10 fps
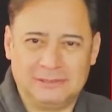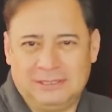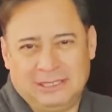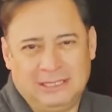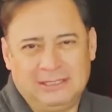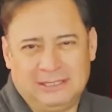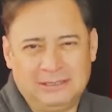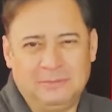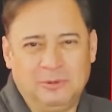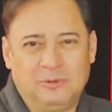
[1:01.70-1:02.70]
it's a
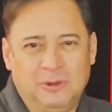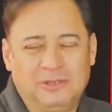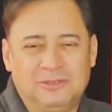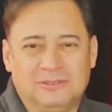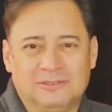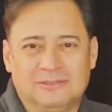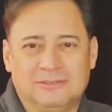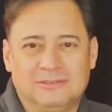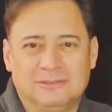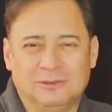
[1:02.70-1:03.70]
simple question.
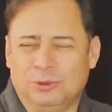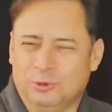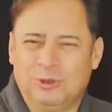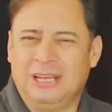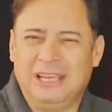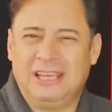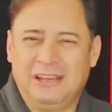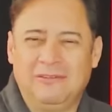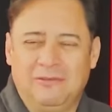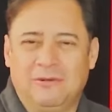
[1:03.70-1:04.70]
Do you really
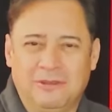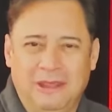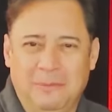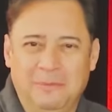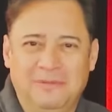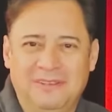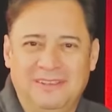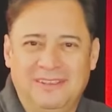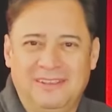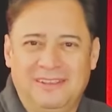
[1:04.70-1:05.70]
care for them?
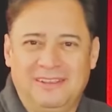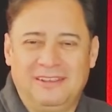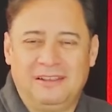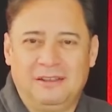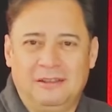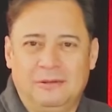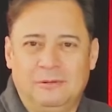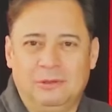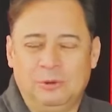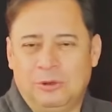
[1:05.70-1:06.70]

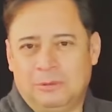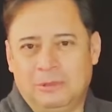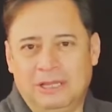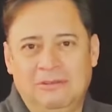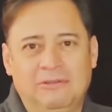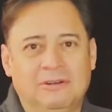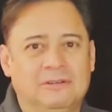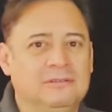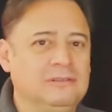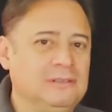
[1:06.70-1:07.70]
When you are a
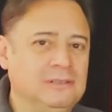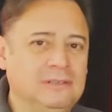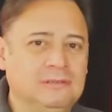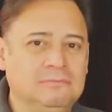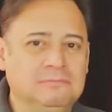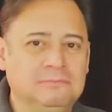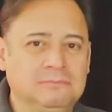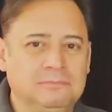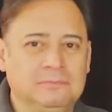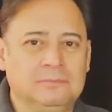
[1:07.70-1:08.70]
believer,
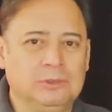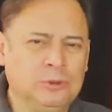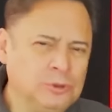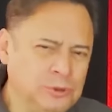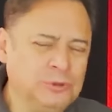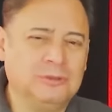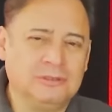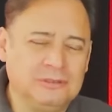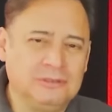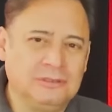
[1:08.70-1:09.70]
you should.
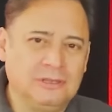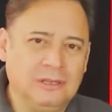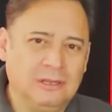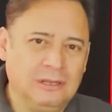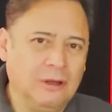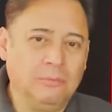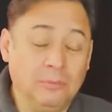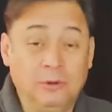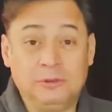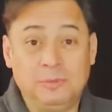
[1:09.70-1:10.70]
Now,
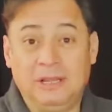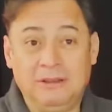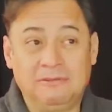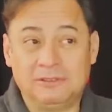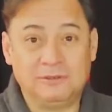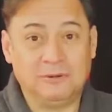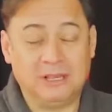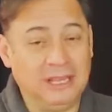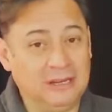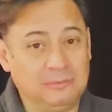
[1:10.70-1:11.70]
most believers
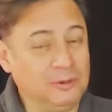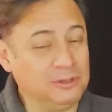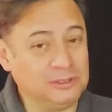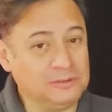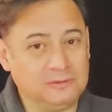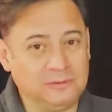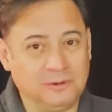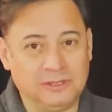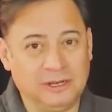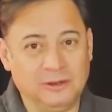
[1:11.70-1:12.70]
don't care much
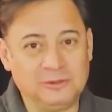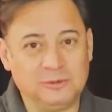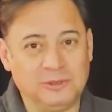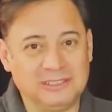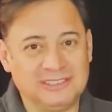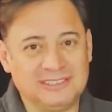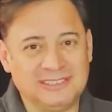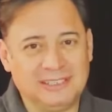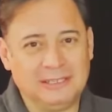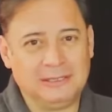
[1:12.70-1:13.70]
for the lost ones.
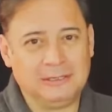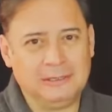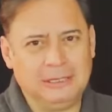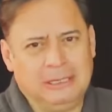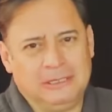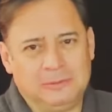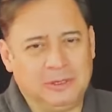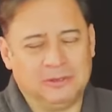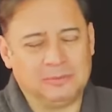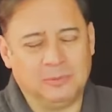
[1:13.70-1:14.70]
And it's
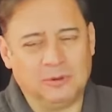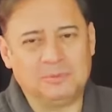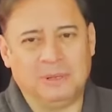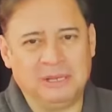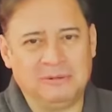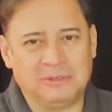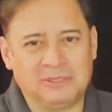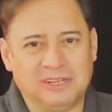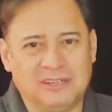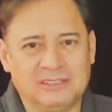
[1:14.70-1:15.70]
because most
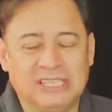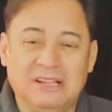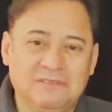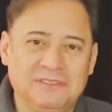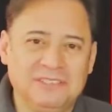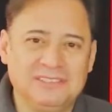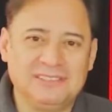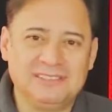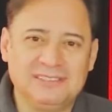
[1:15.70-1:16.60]
believers are selfish.